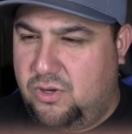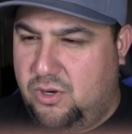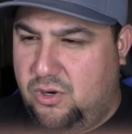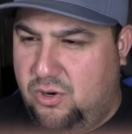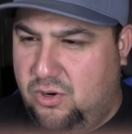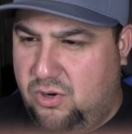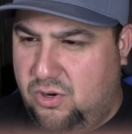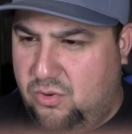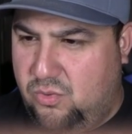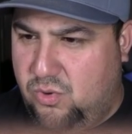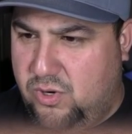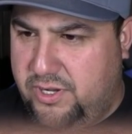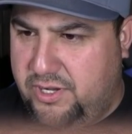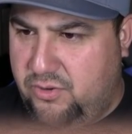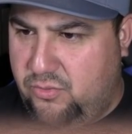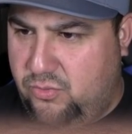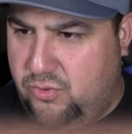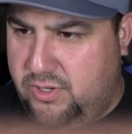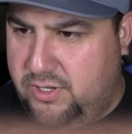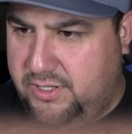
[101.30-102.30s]
Oh,
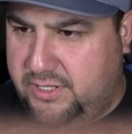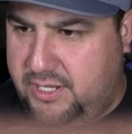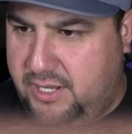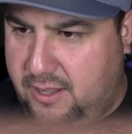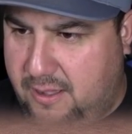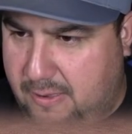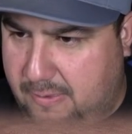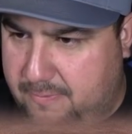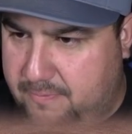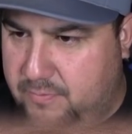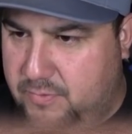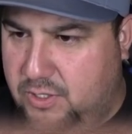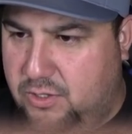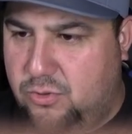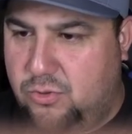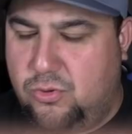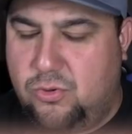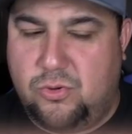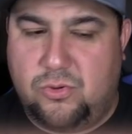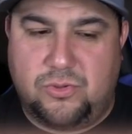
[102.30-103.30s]
1-1 count.
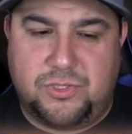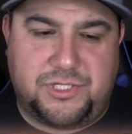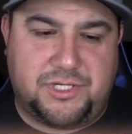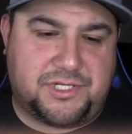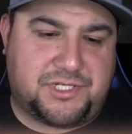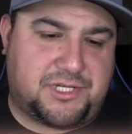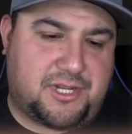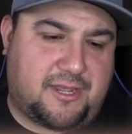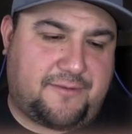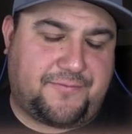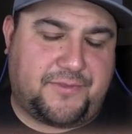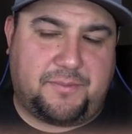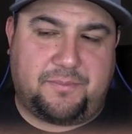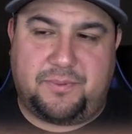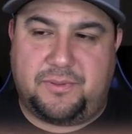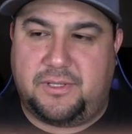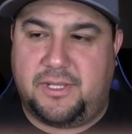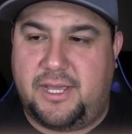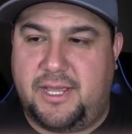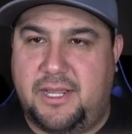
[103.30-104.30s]
Oh, just off the
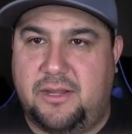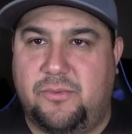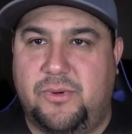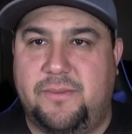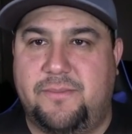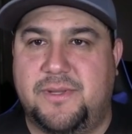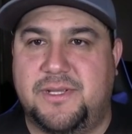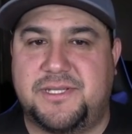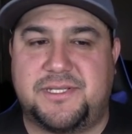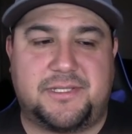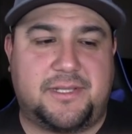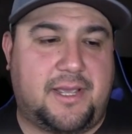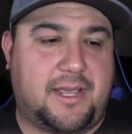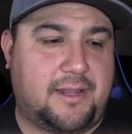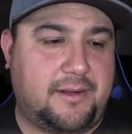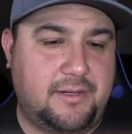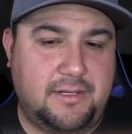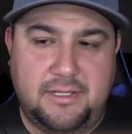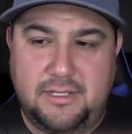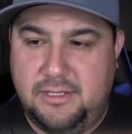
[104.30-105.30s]
plate. We missed
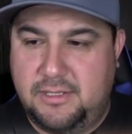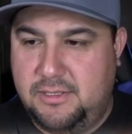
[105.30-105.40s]
that.